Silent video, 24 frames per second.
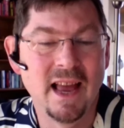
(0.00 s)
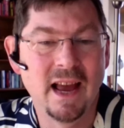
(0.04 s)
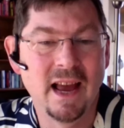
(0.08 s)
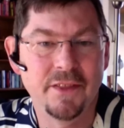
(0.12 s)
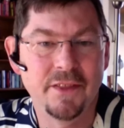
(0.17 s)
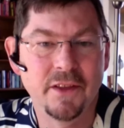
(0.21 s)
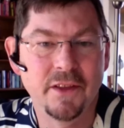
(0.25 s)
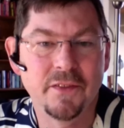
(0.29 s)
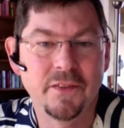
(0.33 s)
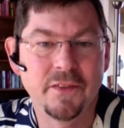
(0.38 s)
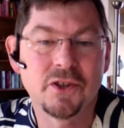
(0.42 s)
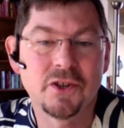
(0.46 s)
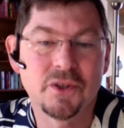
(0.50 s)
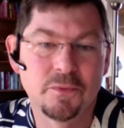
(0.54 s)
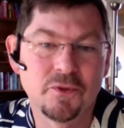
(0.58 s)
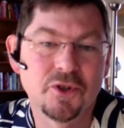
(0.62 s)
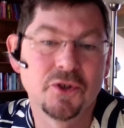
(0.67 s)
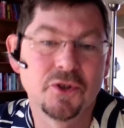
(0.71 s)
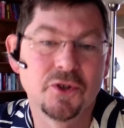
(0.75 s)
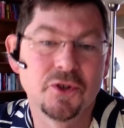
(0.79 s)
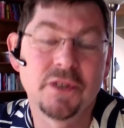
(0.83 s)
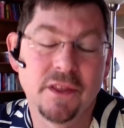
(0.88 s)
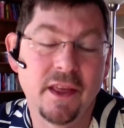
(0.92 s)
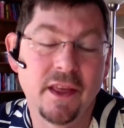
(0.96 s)
I think there's some
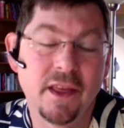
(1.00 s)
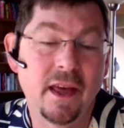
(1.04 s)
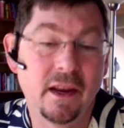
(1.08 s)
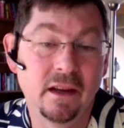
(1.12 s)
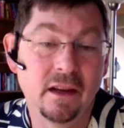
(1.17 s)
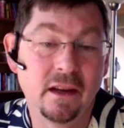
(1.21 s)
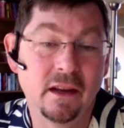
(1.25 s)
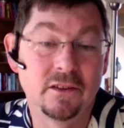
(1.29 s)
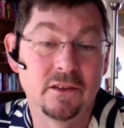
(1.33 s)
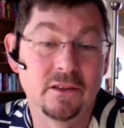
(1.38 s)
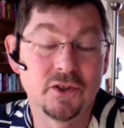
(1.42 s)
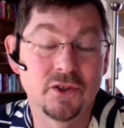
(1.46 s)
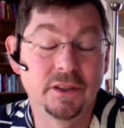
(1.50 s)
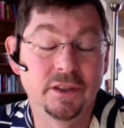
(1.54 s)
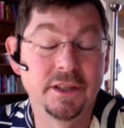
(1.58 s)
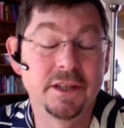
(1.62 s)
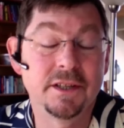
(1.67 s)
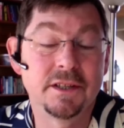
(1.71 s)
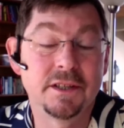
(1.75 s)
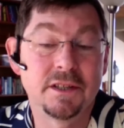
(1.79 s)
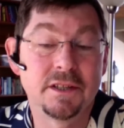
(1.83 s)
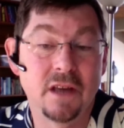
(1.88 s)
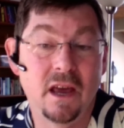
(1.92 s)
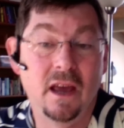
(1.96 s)
truth to that. It
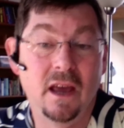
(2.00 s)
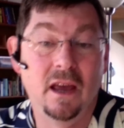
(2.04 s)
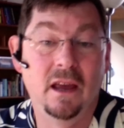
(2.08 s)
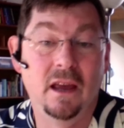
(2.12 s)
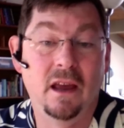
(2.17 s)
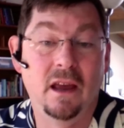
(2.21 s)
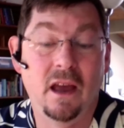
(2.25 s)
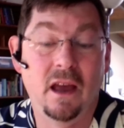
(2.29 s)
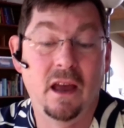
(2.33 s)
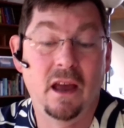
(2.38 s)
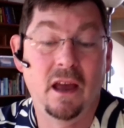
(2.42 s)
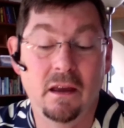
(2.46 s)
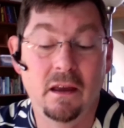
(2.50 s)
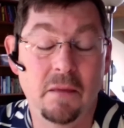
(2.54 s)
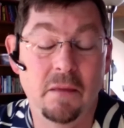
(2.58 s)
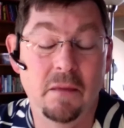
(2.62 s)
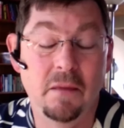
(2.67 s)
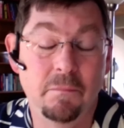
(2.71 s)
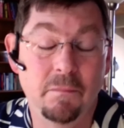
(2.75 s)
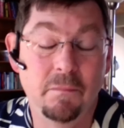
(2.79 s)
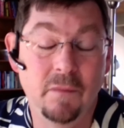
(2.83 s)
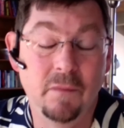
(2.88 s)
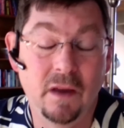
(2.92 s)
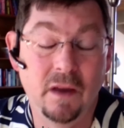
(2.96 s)
certainly is
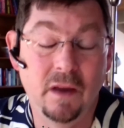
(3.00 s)
a